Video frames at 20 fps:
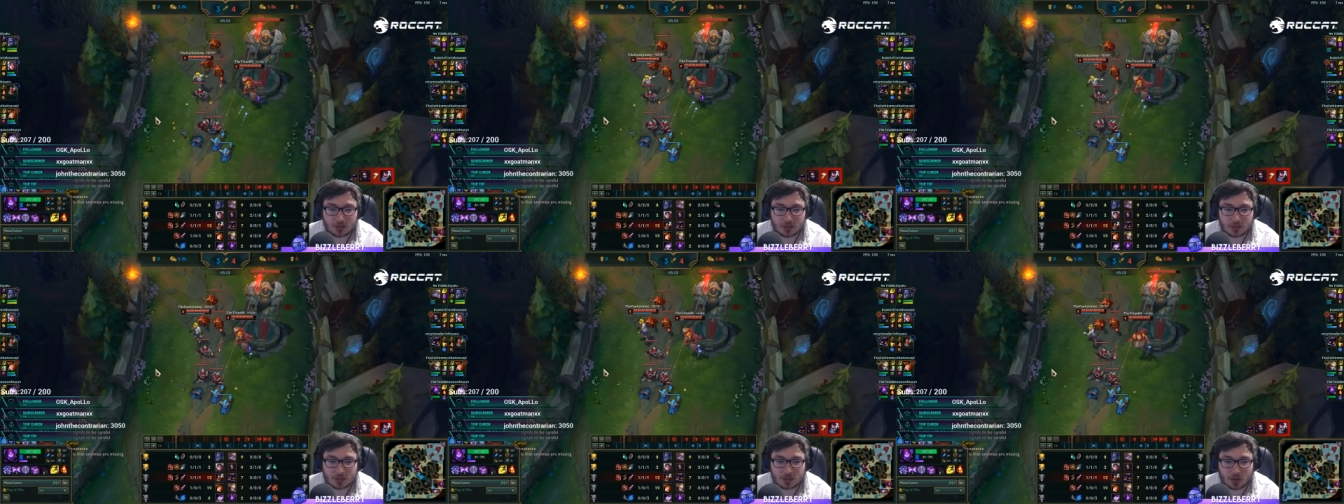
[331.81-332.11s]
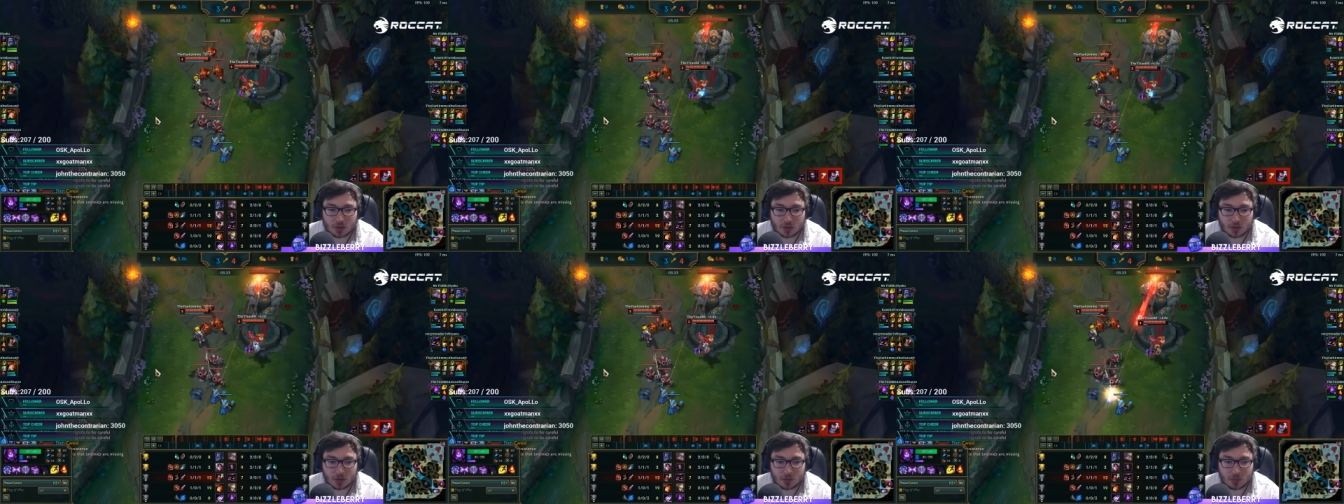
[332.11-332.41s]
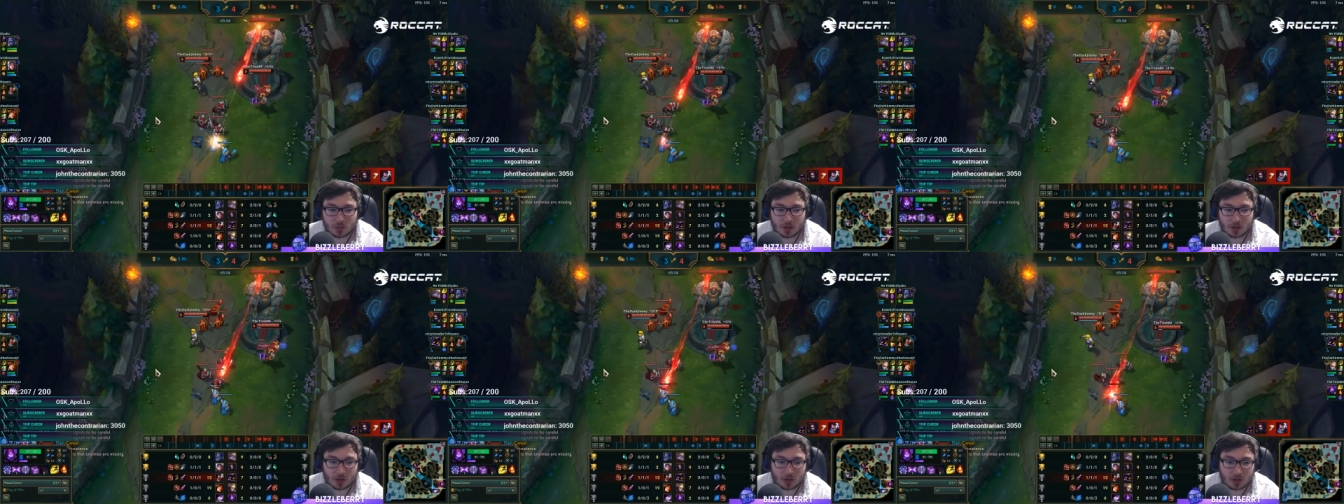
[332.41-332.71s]
It's the only
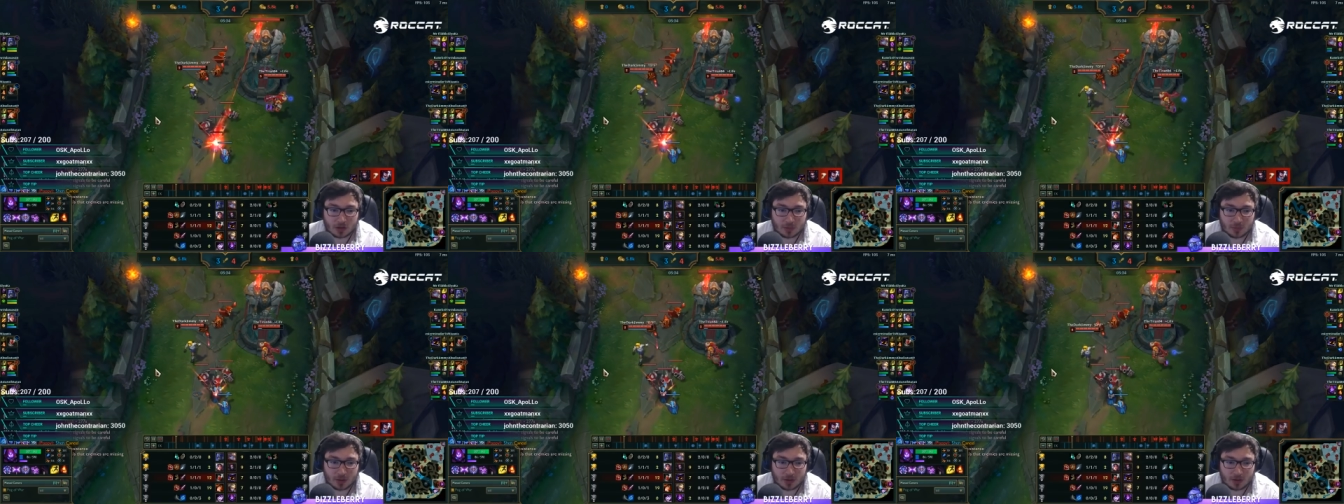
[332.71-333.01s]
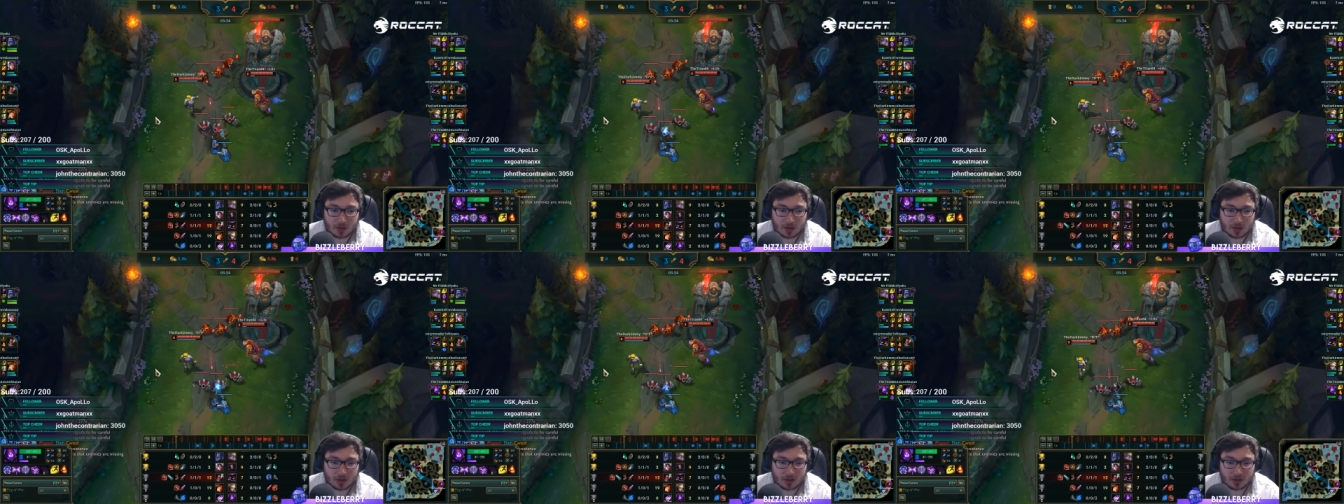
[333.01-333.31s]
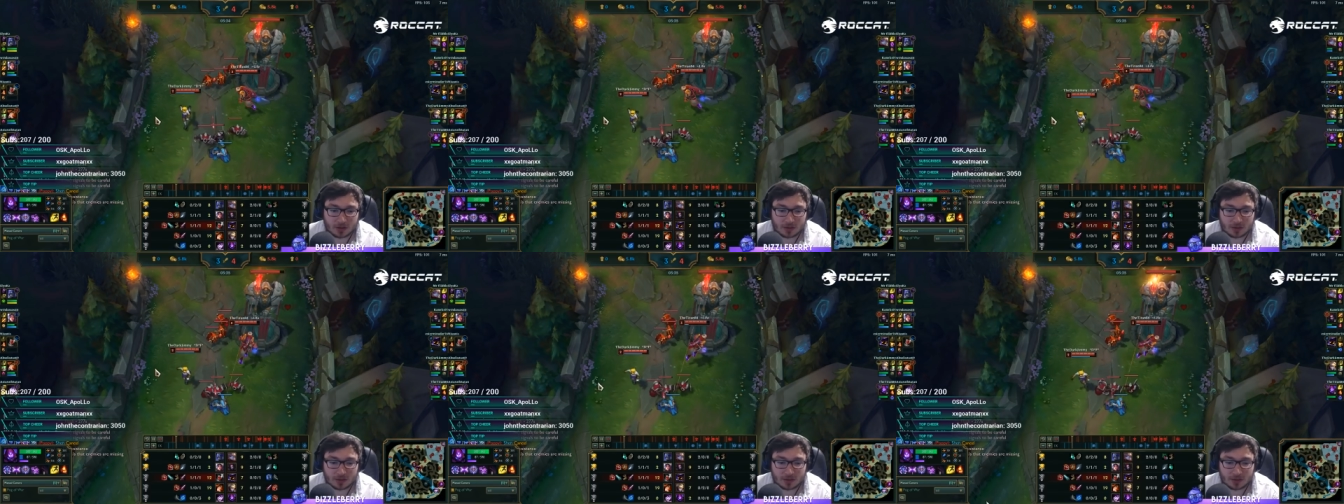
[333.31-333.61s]
way you're going to be able to
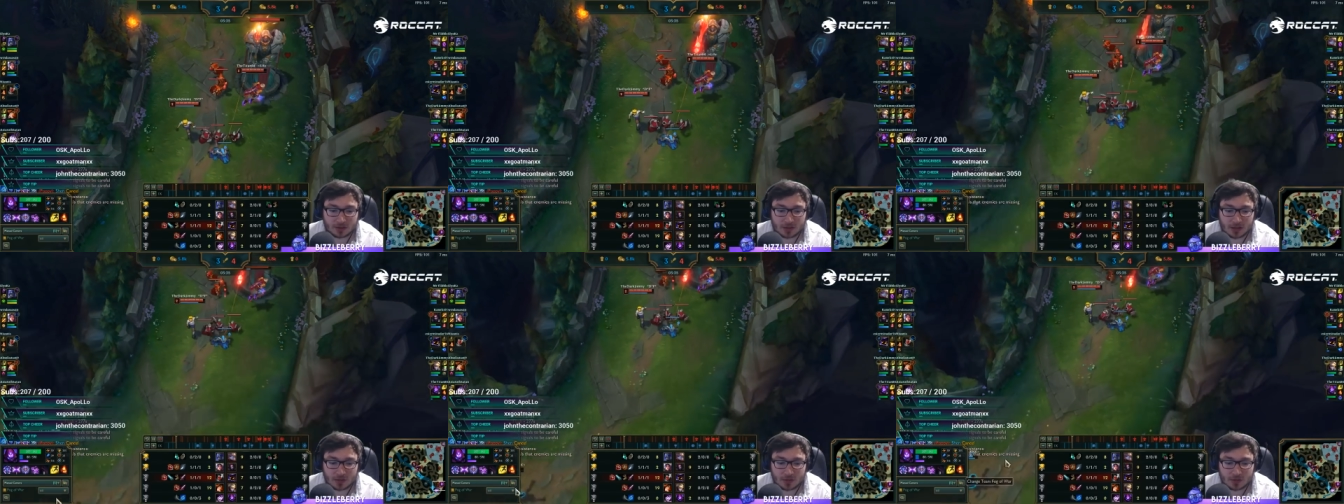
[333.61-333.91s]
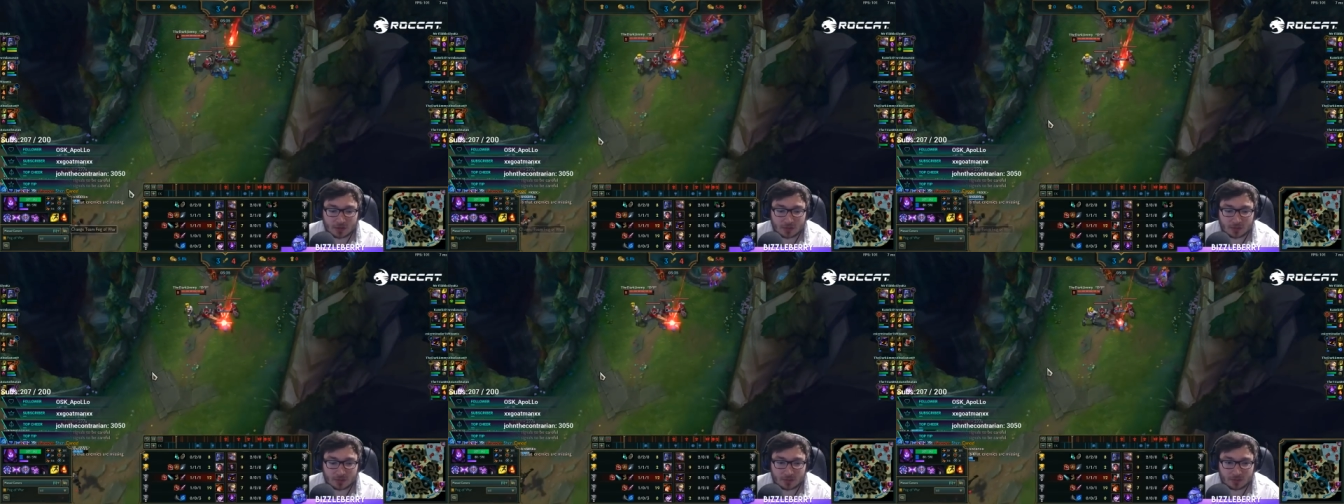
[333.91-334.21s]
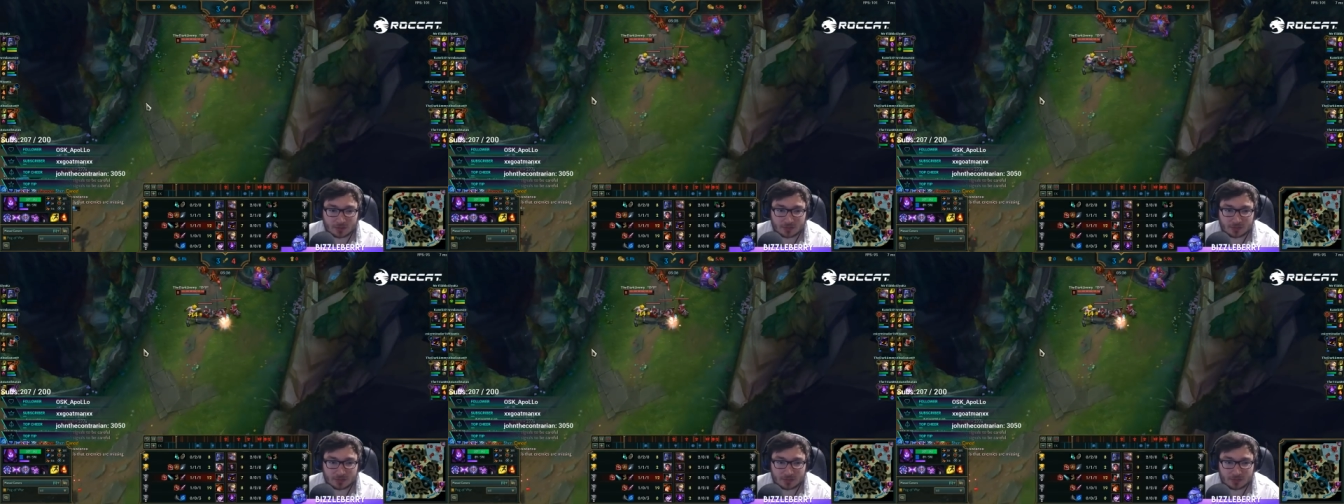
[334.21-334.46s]
like even